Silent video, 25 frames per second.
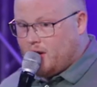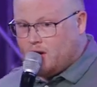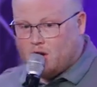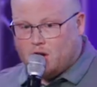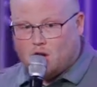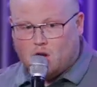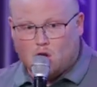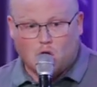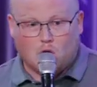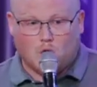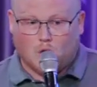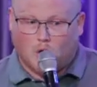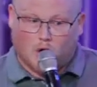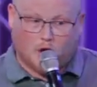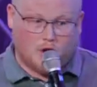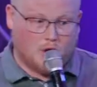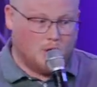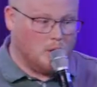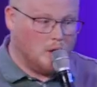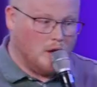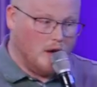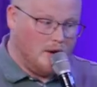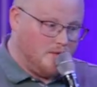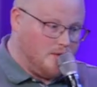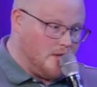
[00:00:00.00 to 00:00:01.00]
of it, or
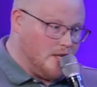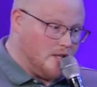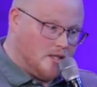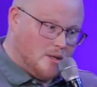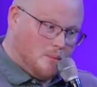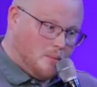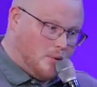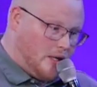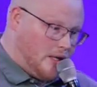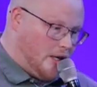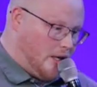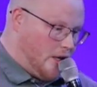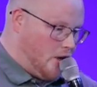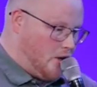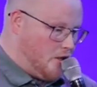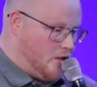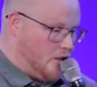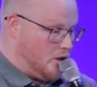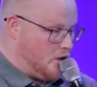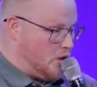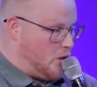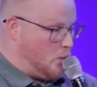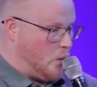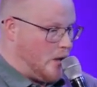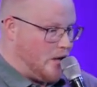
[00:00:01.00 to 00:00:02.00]
you love disciplining your
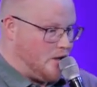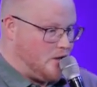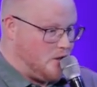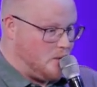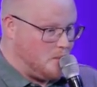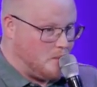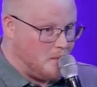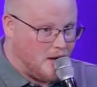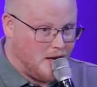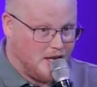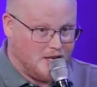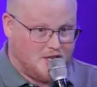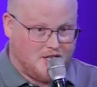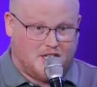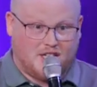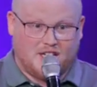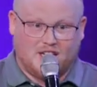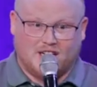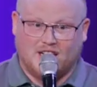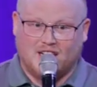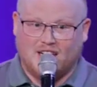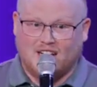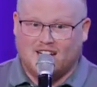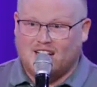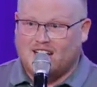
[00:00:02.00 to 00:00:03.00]
children way too
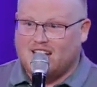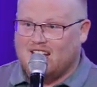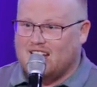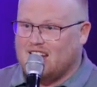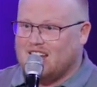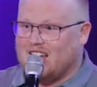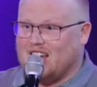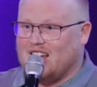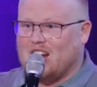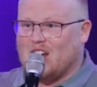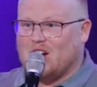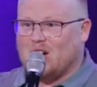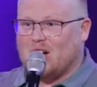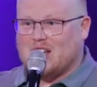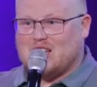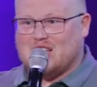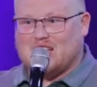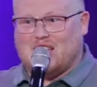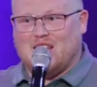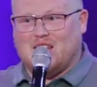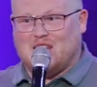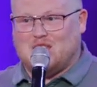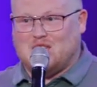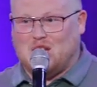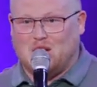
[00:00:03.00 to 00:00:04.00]
much. You know,
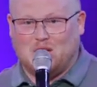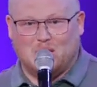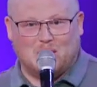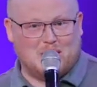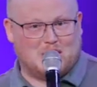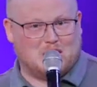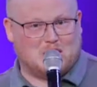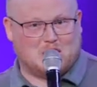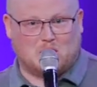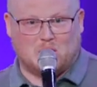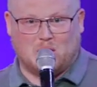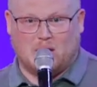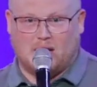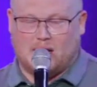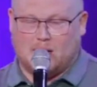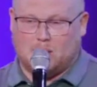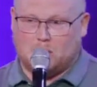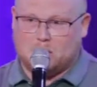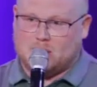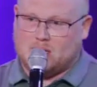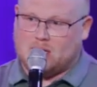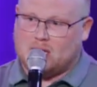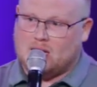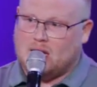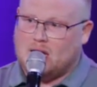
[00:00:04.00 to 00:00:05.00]
it's two
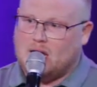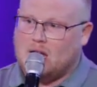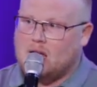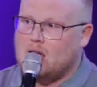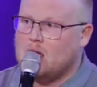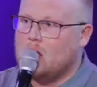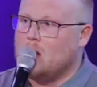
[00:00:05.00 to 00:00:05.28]
extremes.